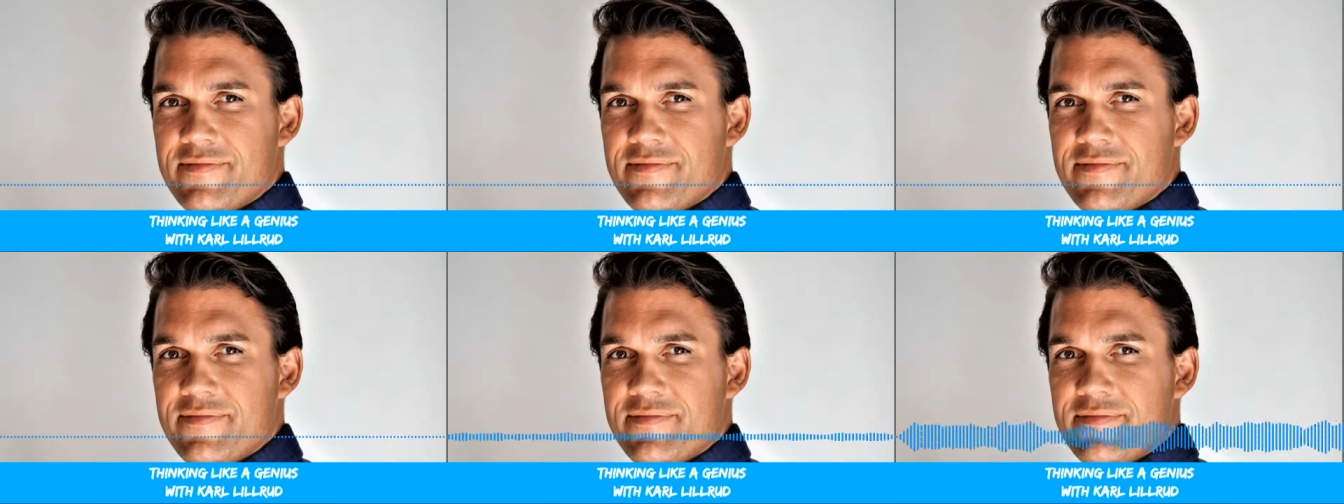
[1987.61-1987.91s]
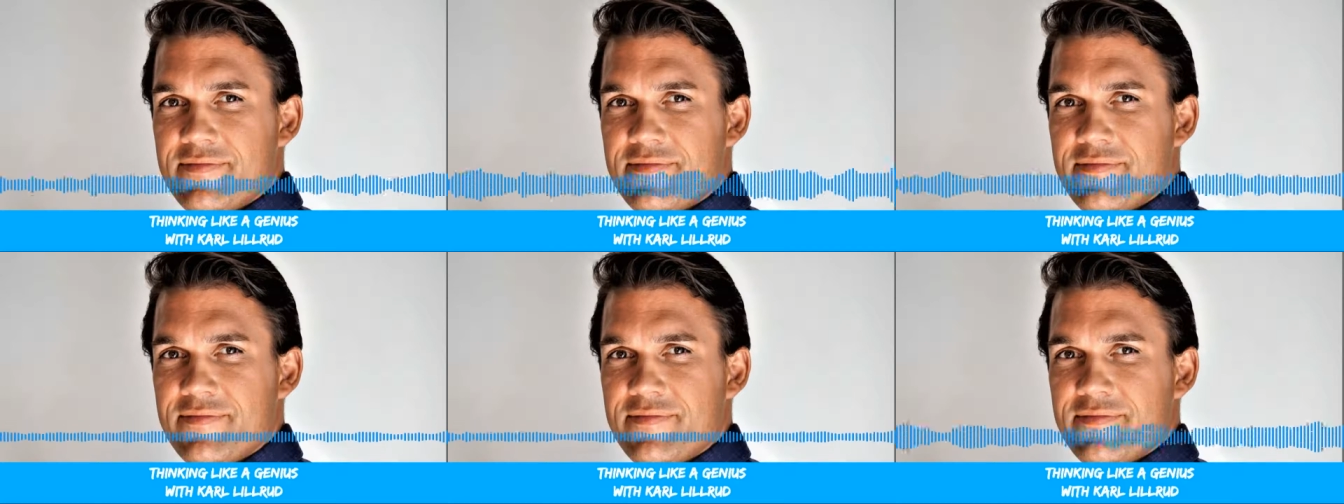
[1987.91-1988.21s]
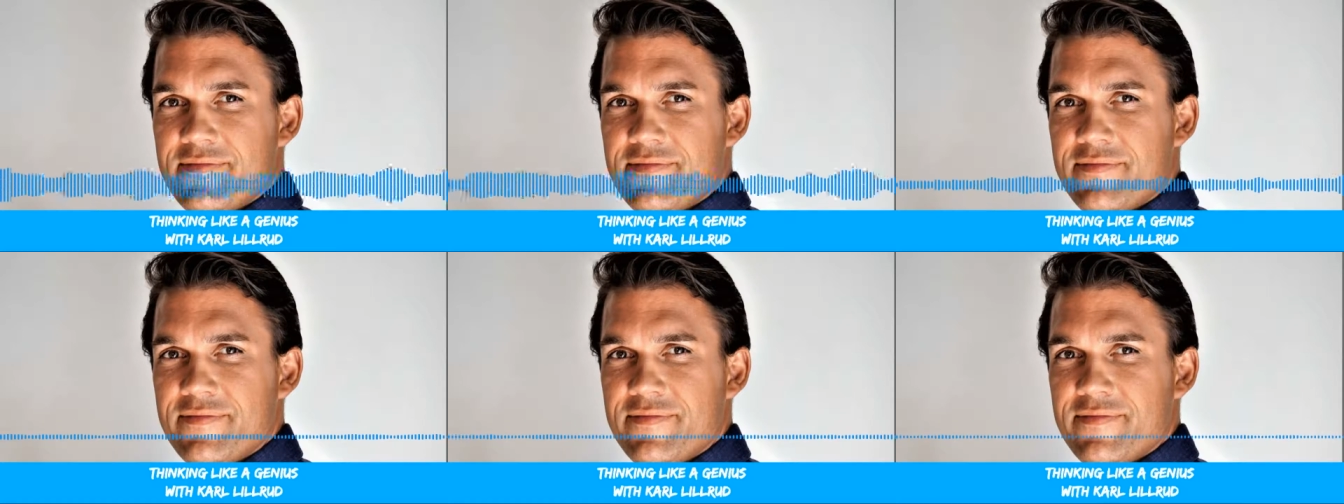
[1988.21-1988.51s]
He used
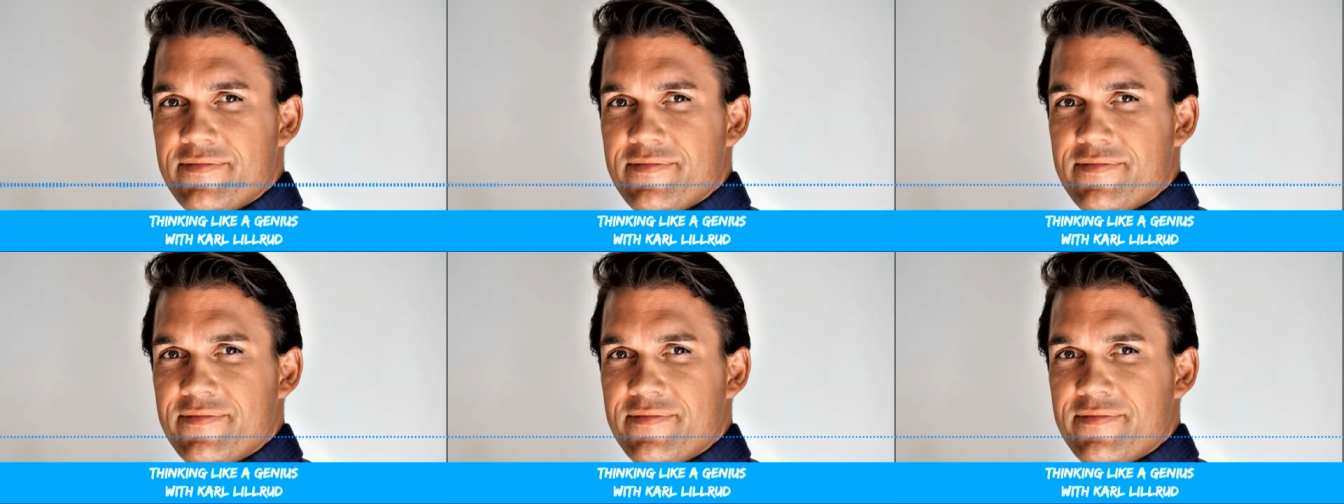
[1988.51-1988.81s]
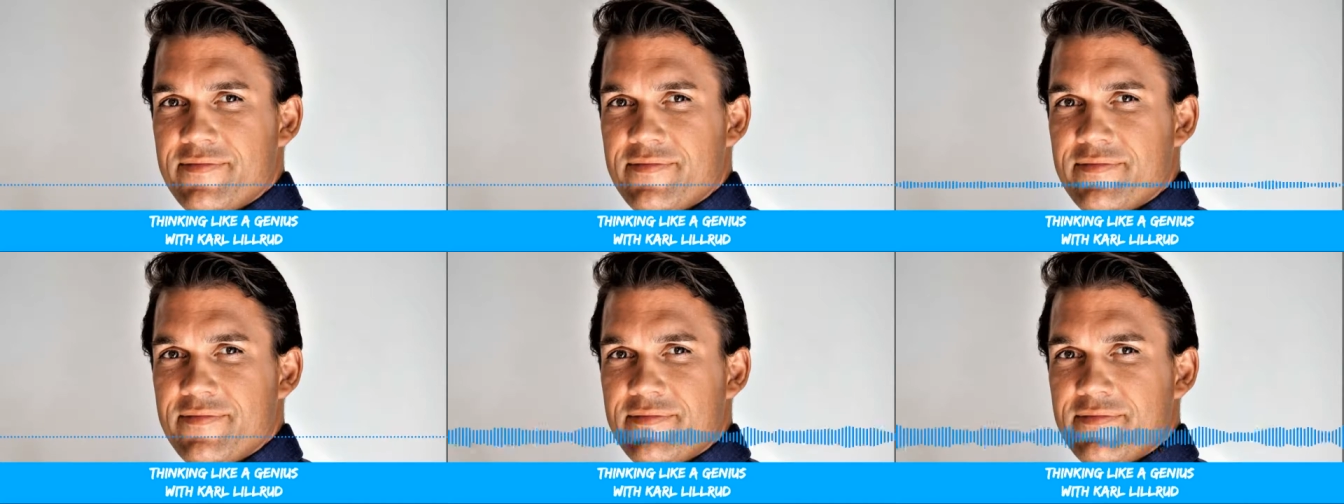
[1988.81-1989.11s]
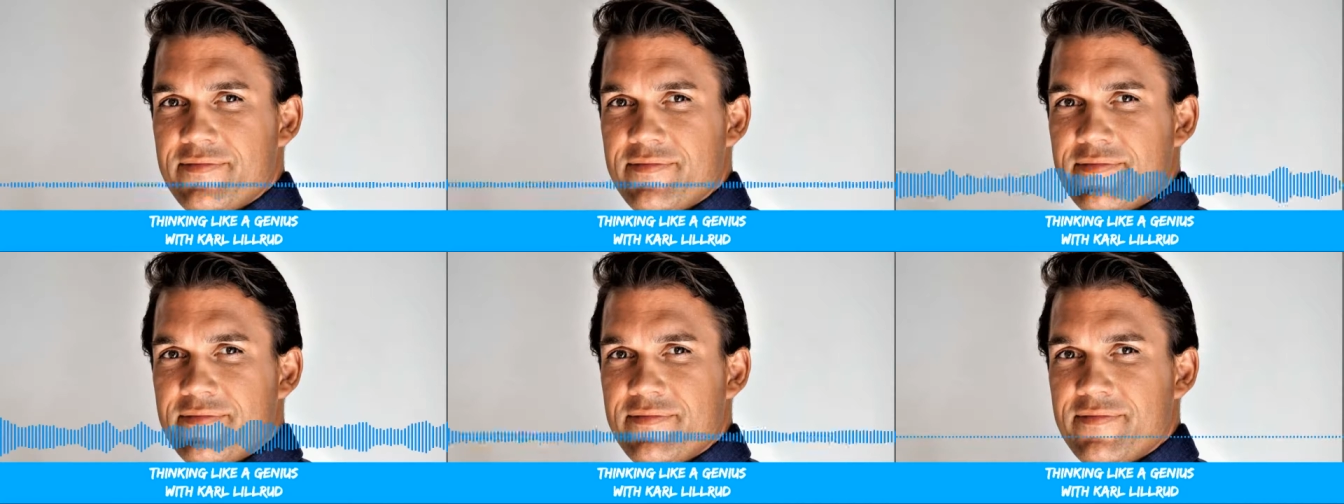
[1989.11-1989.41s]
a, a
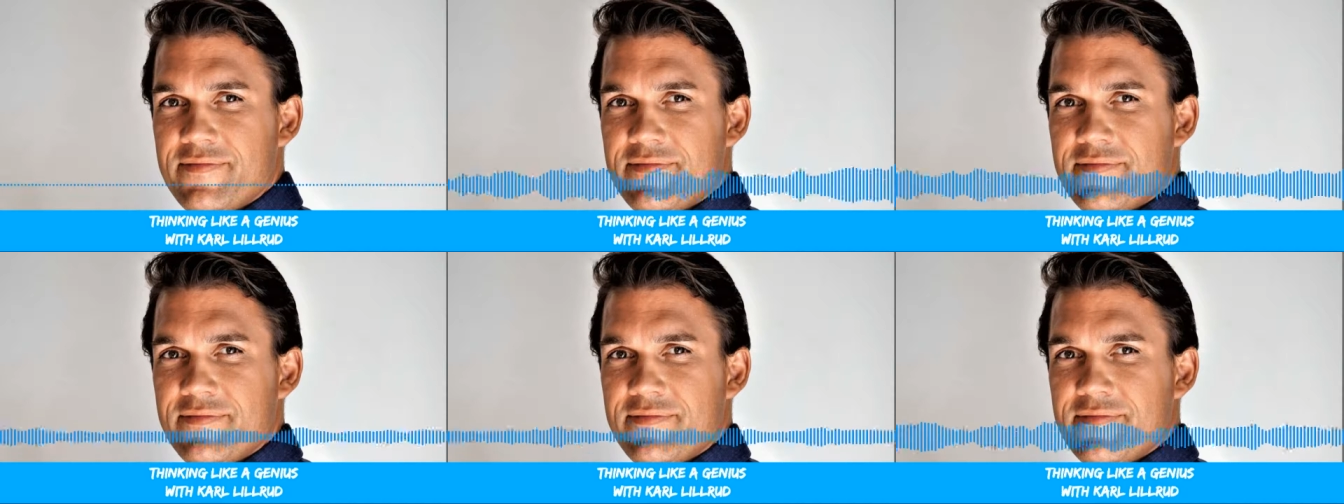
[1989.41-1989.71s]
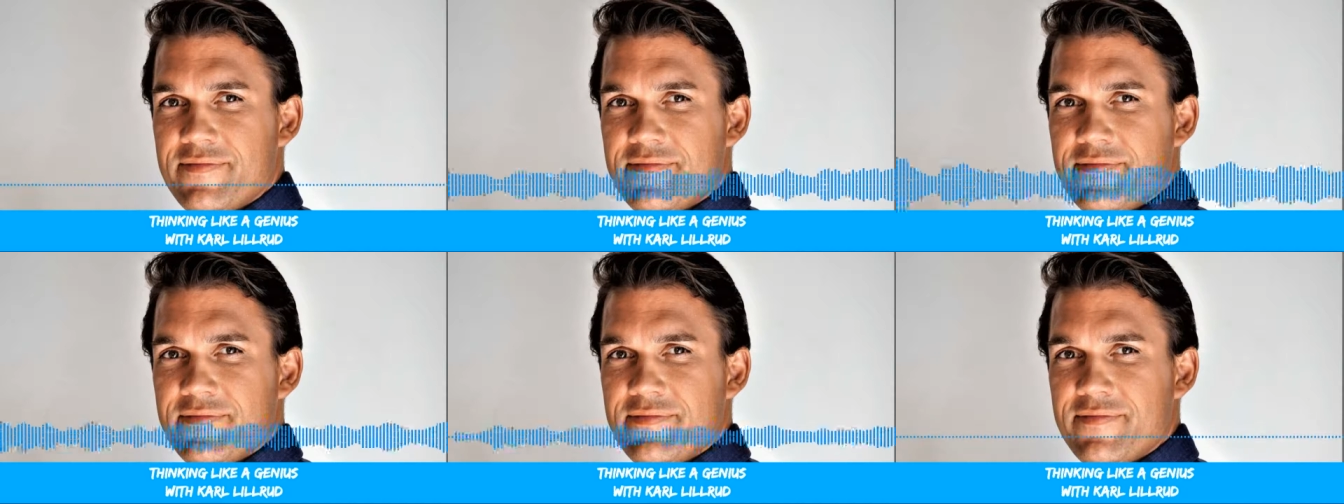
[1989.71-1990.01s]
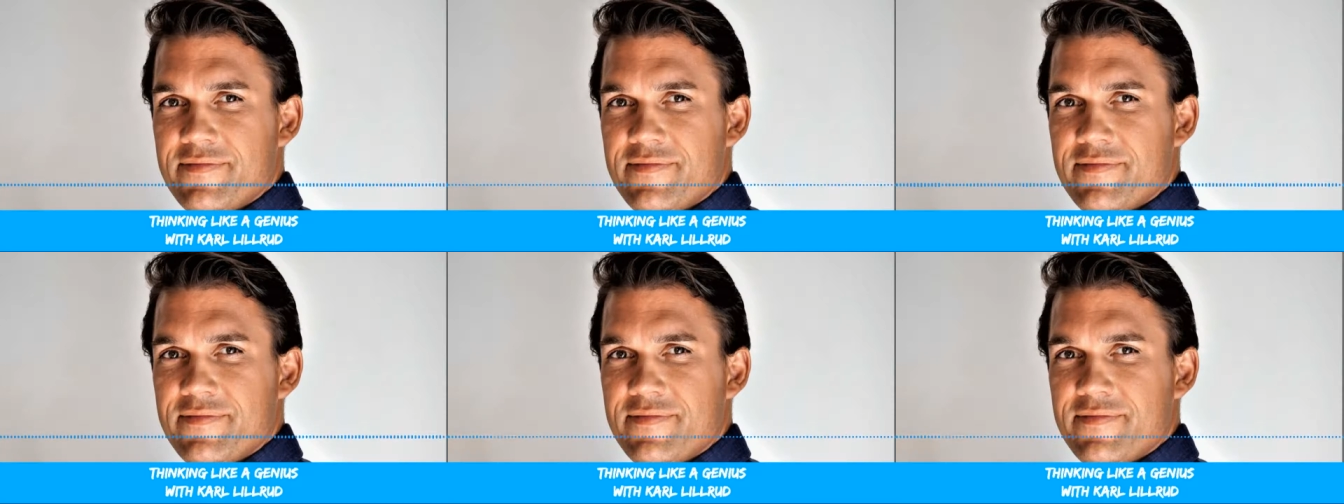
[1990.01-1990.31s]
first principle
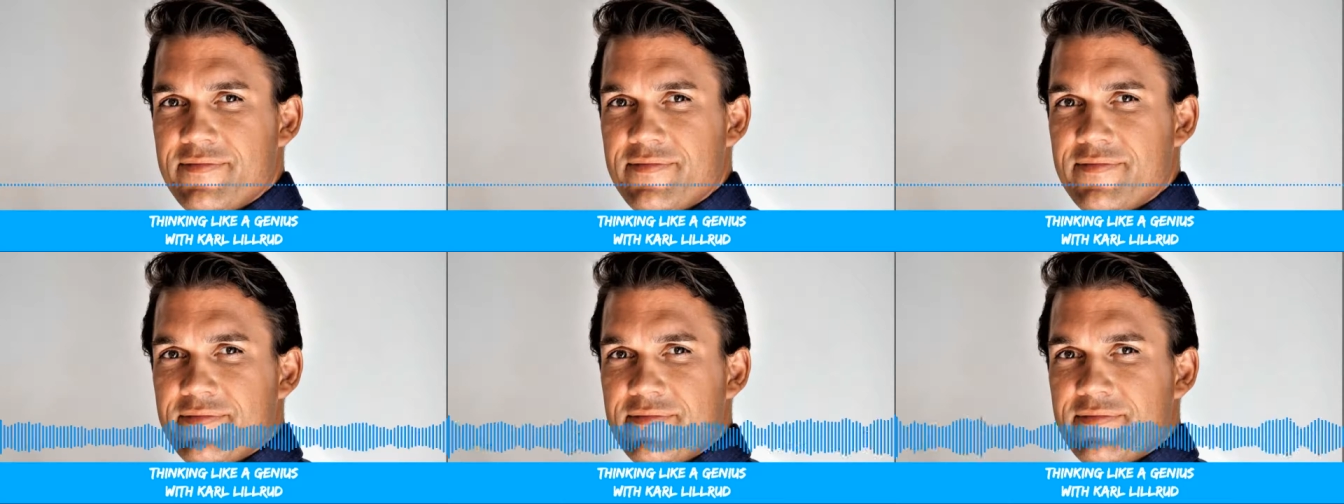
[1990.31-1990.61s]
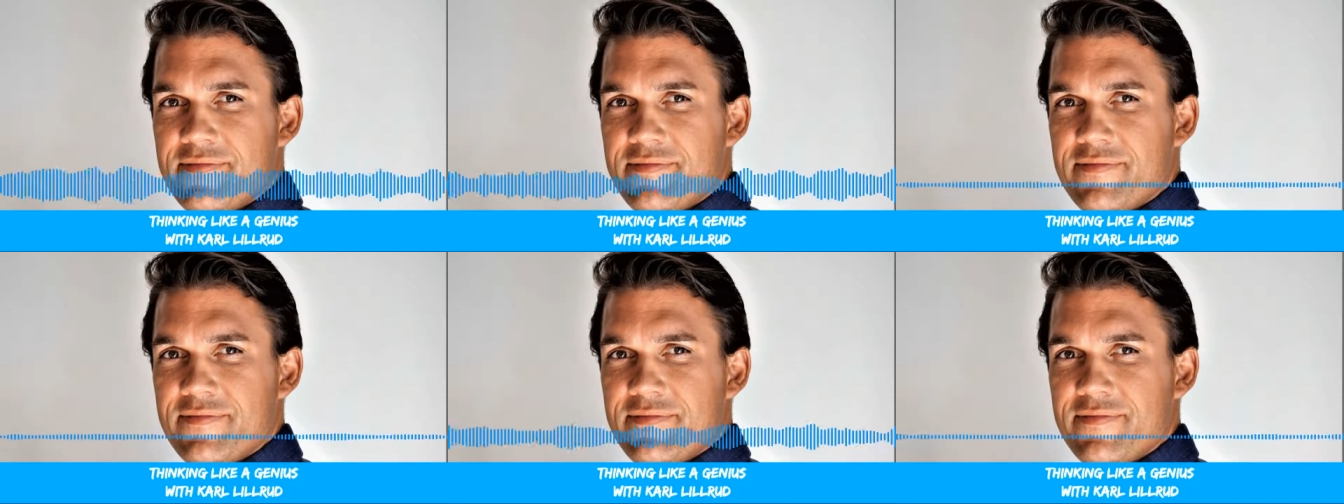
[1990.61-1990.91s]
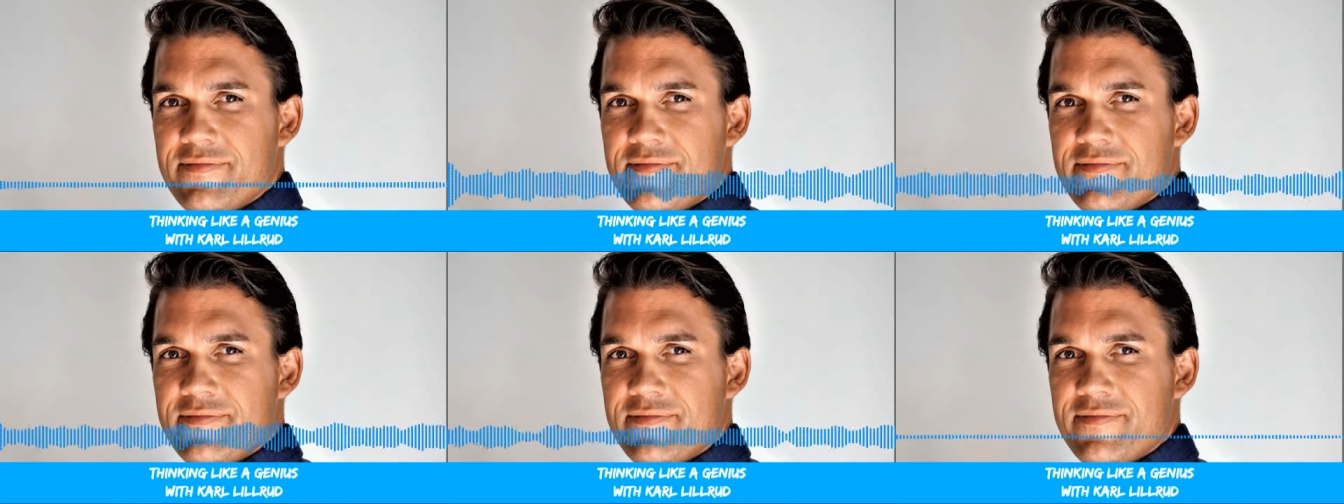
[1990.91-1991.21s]
uh,
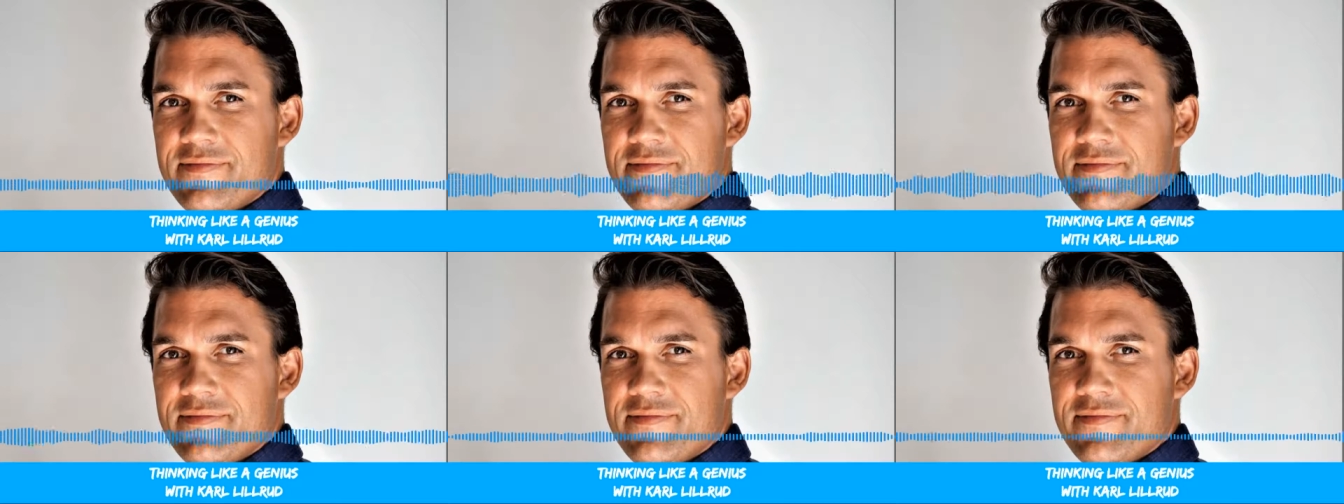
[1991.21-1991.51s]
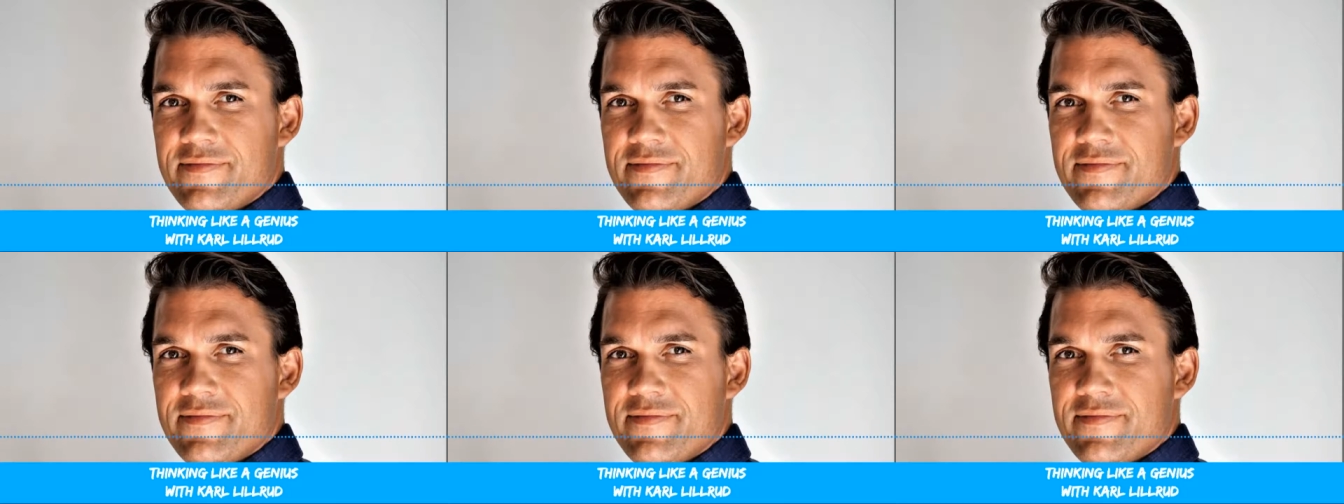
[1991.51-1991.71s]
approach is